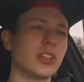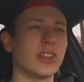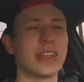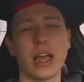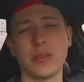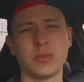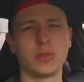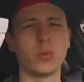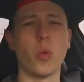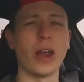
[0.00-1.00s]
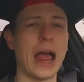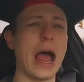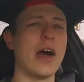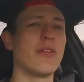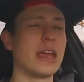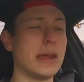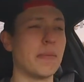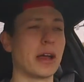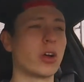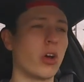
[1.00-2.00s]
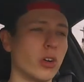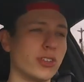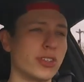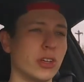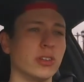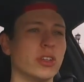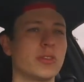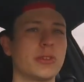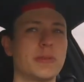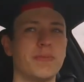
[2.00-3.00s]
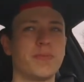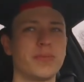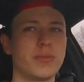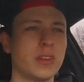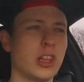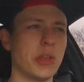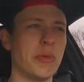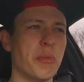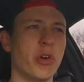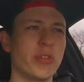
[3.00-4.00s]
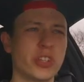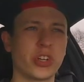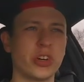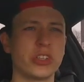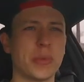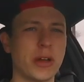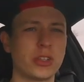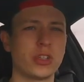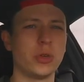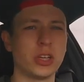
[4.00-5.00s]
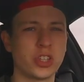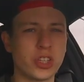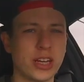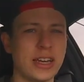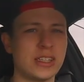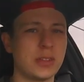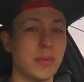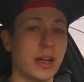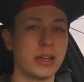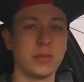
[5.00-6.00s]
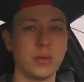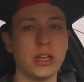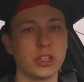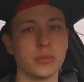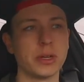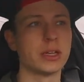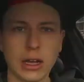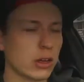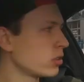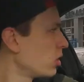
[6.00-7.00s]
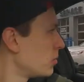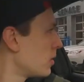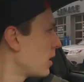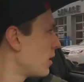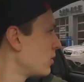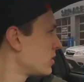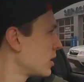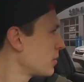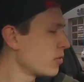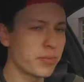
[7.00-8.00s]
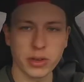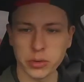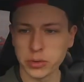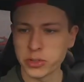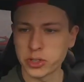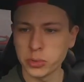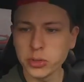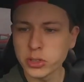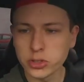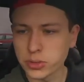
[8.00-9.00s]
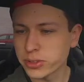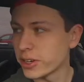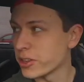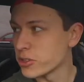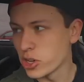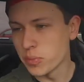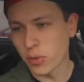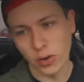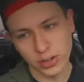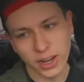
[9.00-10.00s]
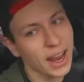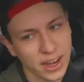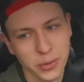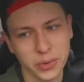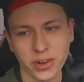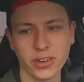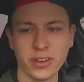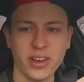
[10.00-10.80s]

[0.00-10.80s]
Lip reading: something I want to have in my car still, just a little bit more of assurance of not shooting shit into my engine bay. How come every time I've been going to a Subaru dealership today, there's no parking anywhere?